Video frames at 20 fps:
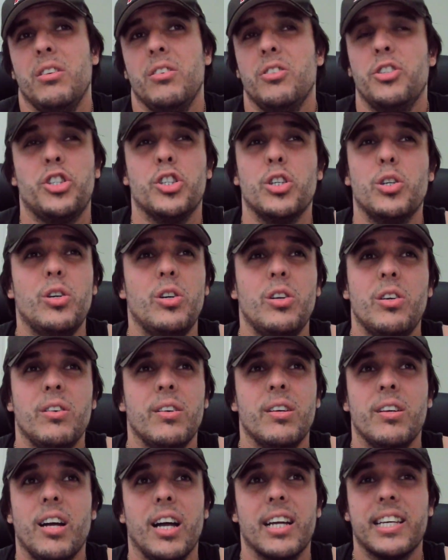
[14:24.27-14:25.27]
Sure,
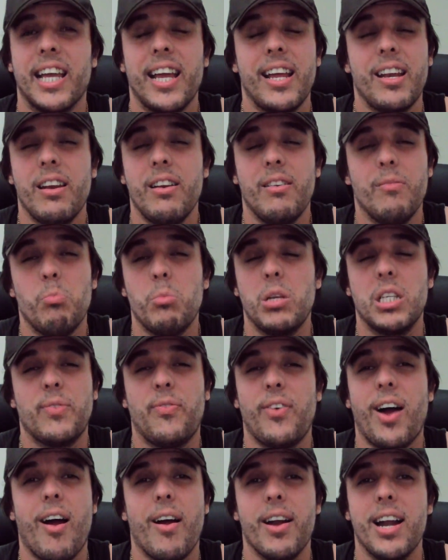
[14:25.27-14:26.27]
again, it's
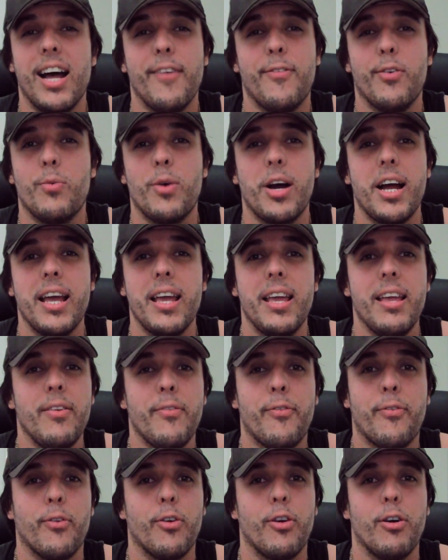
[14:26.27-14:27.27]
far enough away
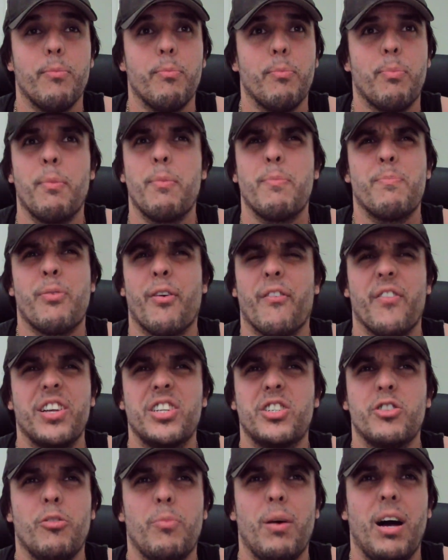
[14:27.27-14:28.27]
from
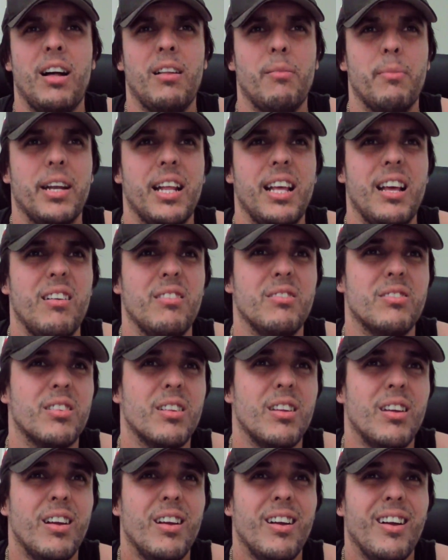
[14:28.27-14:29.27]
Provisional Parliament House.
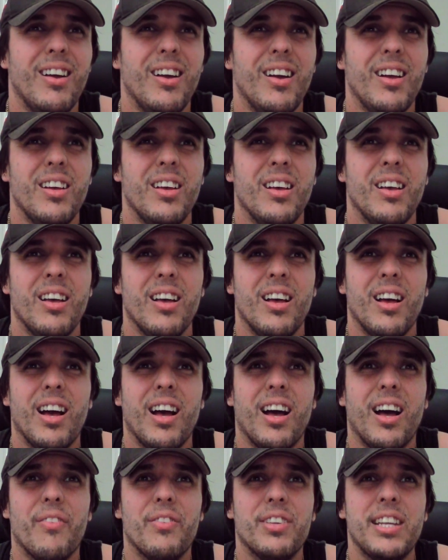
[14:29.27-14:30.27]

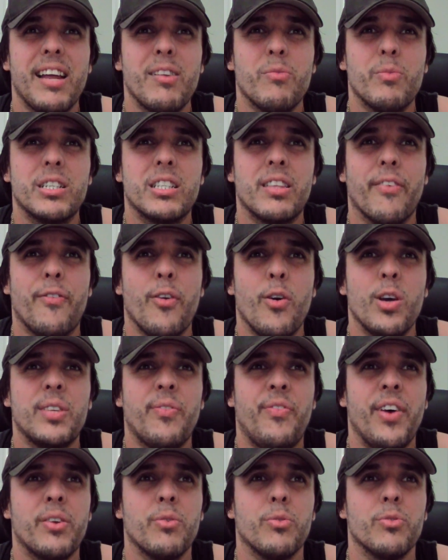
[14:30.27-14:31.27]
The day on which the first
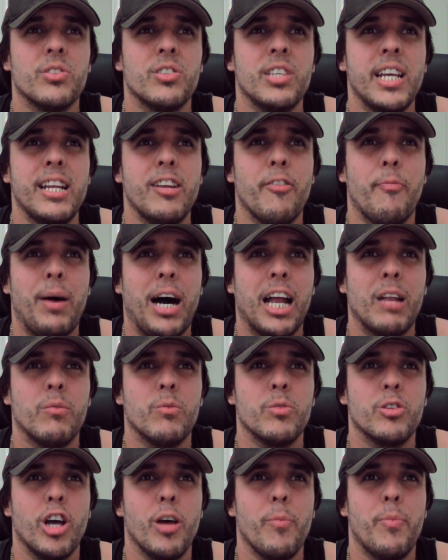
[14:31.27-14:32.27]
federal seat of
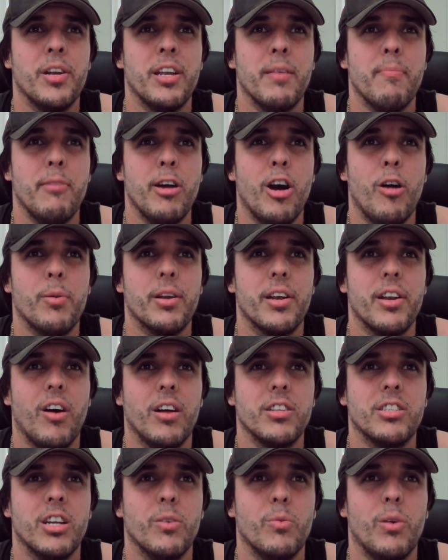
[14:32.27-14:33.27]
Parliament was opened in Melbourne in
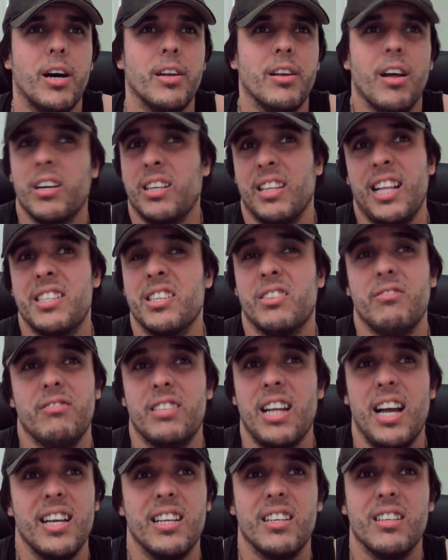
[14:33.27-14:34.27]
1901. Okay, that's a good
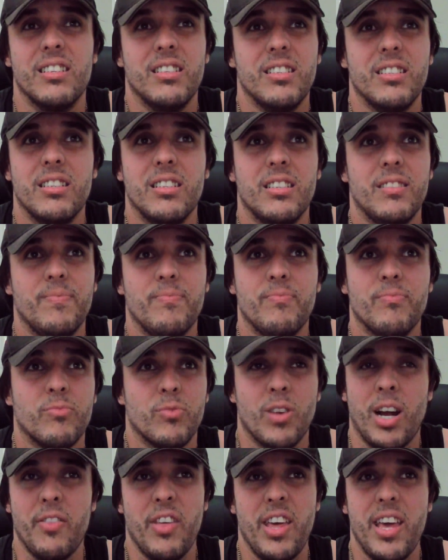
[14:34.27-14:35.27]
date.
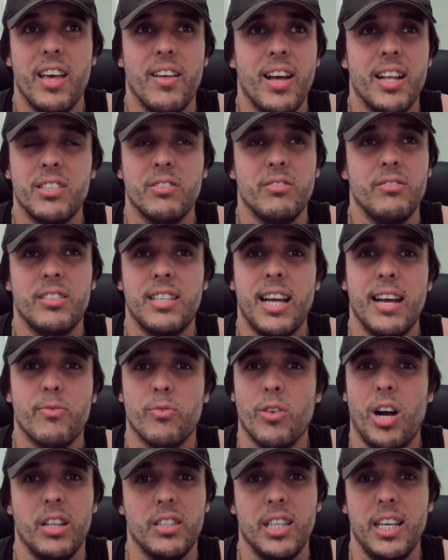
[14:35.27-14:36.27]
Right there, that's a good date
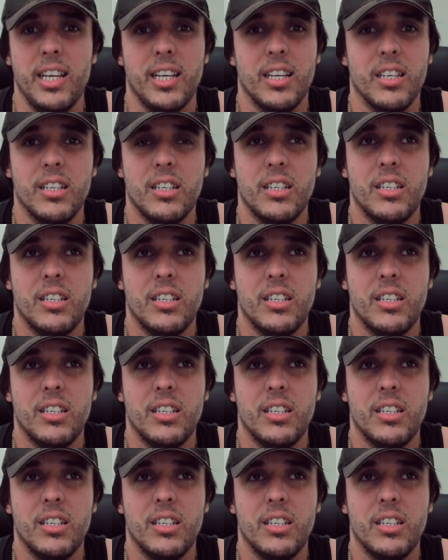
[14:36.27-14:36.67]
right there.